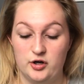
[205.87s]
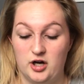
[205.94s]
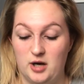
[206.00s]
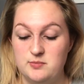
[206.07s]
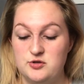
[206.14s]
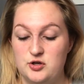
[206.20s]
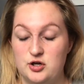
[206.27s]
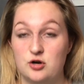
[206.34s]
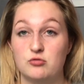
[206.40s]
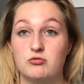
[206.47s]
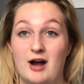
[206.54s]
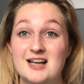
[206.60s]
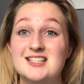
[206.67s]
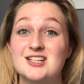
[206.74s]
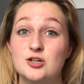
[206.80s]
I'm doing a
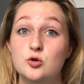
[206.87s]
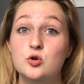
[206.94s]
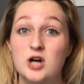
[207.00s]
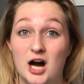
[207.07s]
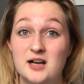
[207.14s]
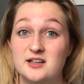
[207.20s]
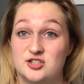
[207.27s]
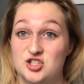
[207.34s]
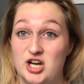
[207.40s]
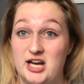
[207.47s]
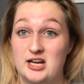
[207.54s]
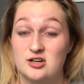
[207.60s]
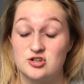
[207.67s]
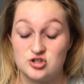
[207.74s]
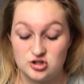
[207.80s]
radical colour
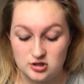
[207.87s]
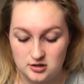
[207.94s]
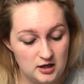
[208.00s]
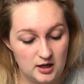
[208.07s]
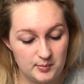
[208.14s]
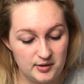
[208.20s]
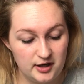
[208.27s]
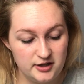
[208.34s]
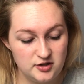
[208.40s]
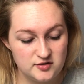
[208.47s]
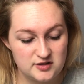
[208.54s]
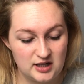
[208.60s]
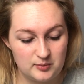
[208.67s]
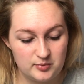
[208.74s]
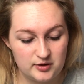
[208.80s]
change. Apply using
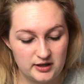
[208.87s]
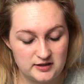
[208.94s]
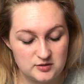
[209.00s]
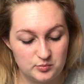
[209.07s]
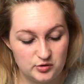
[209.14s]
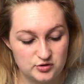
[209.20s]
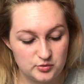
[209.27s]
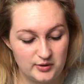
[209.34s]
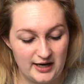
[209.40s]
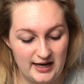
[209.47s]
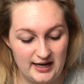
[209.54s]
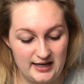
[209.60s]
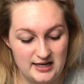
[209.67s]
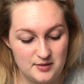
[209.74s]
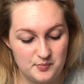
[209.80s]
applicator bottle
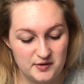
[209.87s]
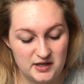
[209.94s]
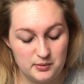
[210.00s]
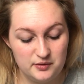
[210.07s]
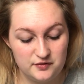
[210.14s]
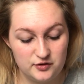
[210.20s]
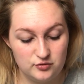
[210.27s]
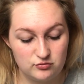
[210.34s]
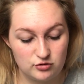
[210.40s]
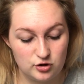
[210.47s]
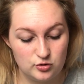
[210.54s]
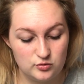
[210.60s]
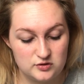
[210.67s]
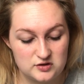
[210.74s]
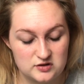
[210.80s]
A. Begin with the
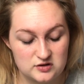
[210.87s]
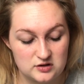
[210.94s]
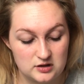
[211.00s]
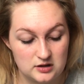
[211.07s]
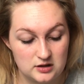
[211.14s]
roots.